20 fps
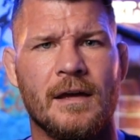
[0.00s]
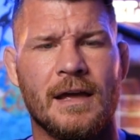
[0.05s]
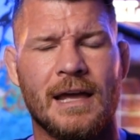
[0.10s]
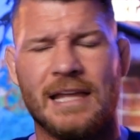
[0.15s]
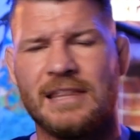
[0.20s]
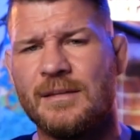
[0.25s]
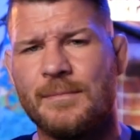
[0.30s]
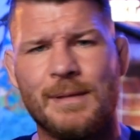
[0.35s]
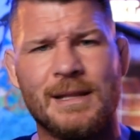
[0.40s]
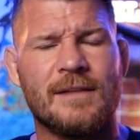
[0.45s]

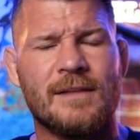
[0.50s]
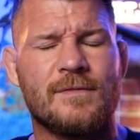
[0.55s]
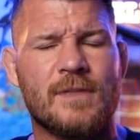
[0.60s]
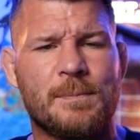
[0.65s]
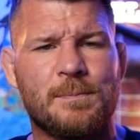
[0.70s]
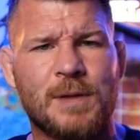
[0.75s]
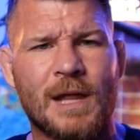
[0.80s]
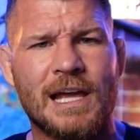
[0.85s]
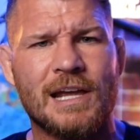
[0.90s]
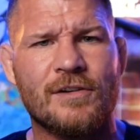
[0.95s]
in the middle of the
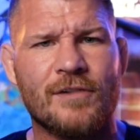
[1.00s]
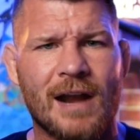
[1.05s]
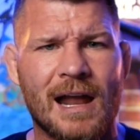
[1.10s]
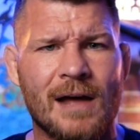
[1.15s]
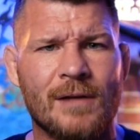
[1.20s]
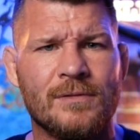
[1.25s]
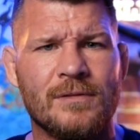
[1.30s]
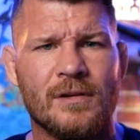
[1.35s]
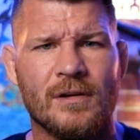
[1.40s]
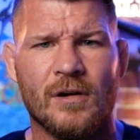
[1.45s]

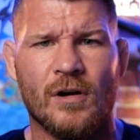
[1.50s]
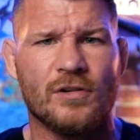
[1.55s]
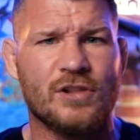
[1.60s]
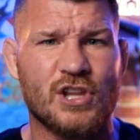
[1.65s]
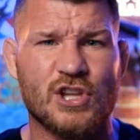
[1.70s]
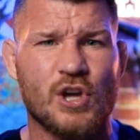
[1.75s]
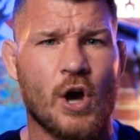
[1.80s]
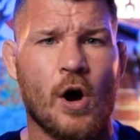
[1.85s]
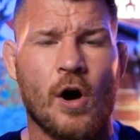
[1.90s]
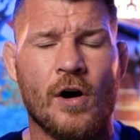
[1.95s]
playground or the
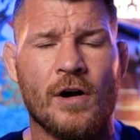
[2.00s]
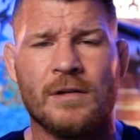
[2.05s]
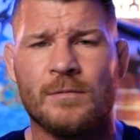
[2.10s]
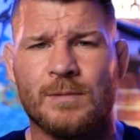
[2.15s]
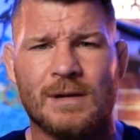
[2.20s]
yard,